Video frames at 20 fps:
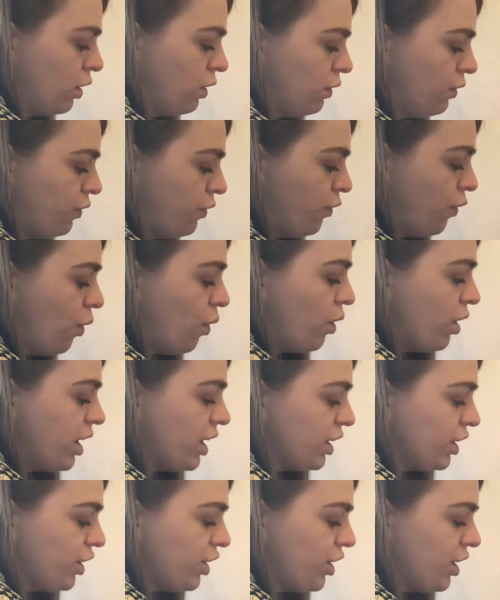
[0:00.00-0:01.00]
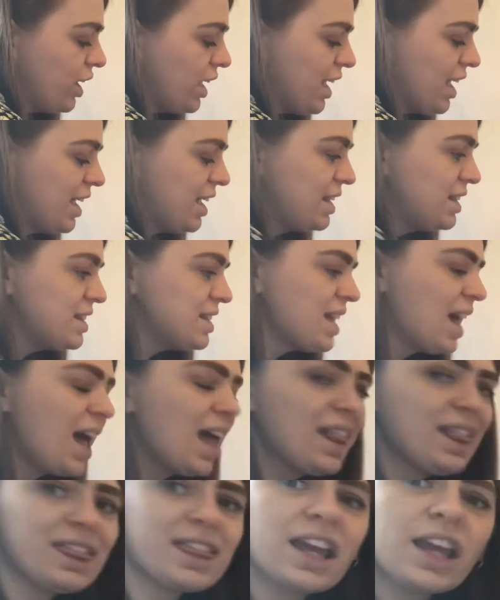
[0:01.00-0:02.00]
4 cookies
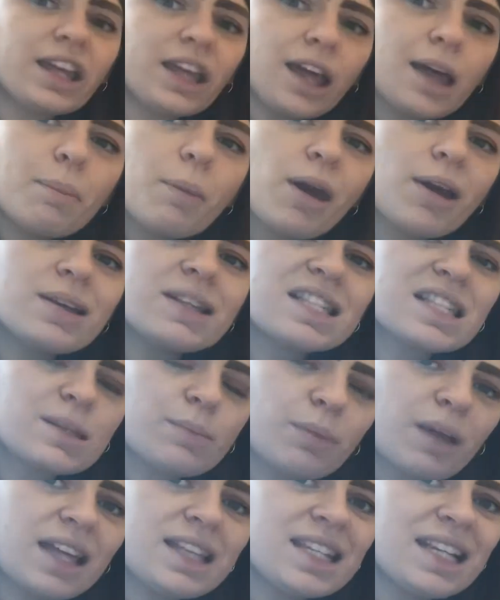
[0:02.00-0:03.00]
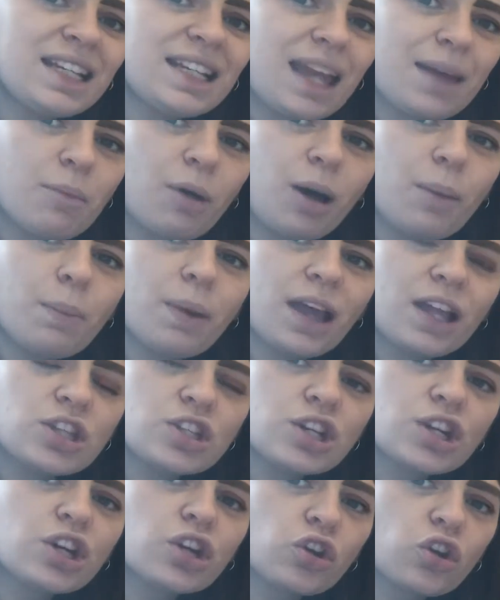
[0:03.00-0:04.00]
and think about splitting them up into
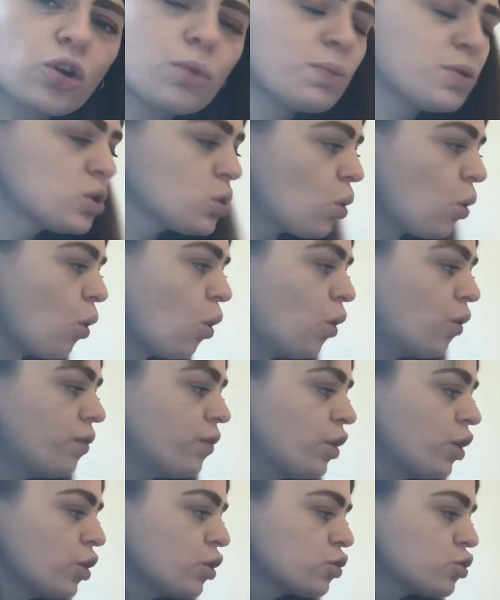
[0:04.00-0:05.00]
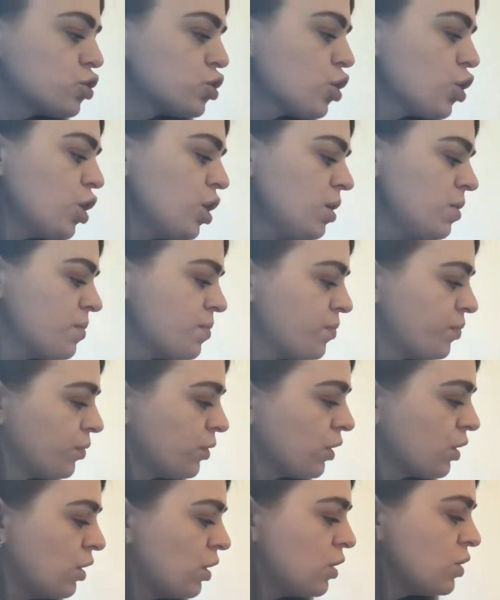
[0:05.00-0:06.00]
groups of 2.
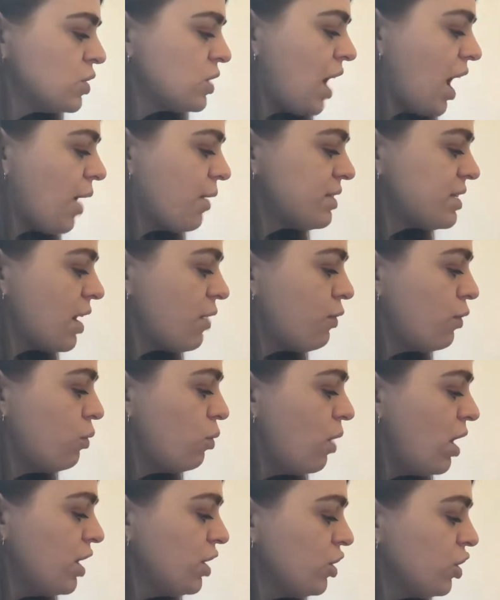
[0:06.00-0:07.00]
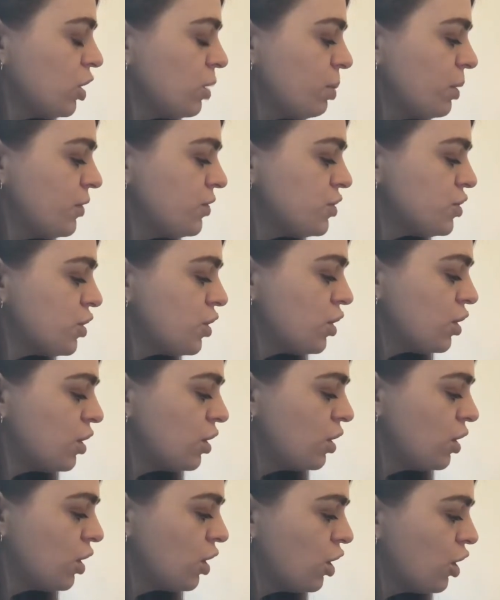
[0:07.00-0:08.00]
So I would have one group of
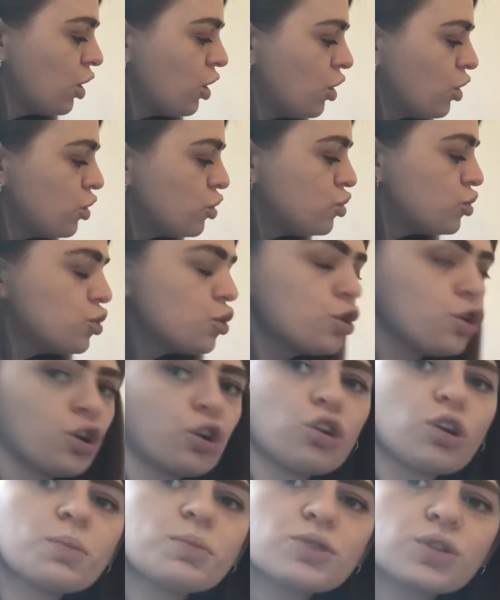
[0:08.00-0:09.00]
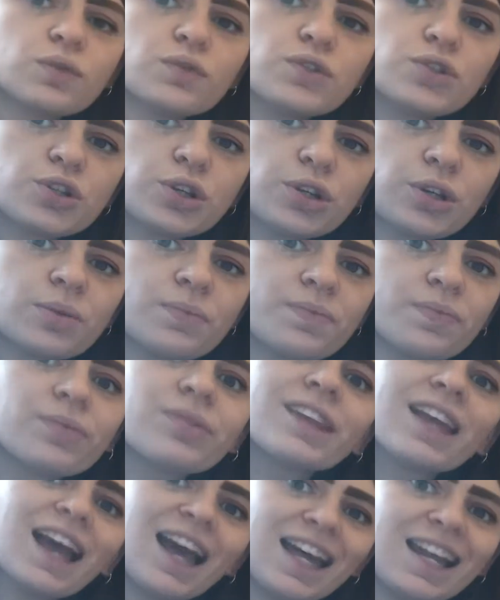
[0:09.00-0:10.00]
2, 2 groups of 2.
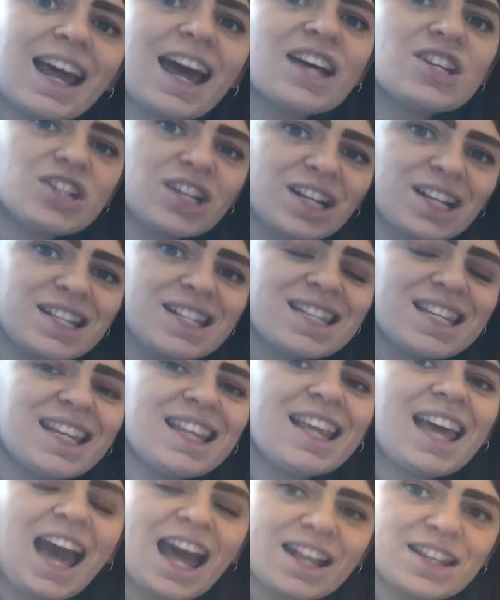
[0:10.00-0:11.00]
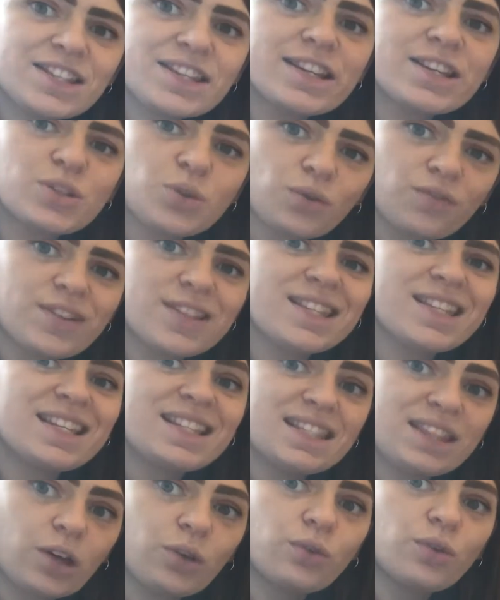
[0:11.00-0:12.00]
And as you can see, the answer is obviously
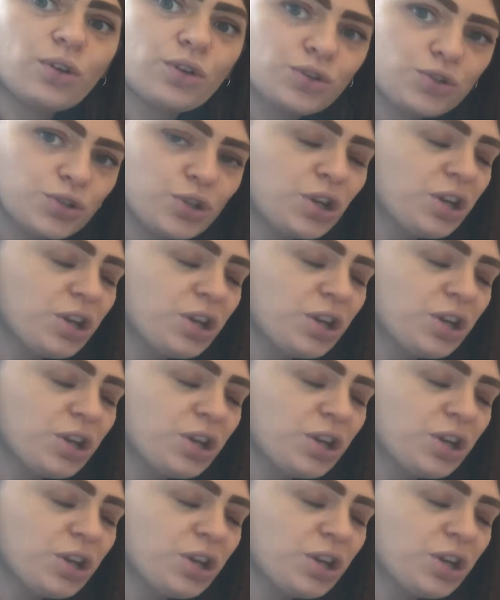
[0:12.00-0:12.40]
still 2.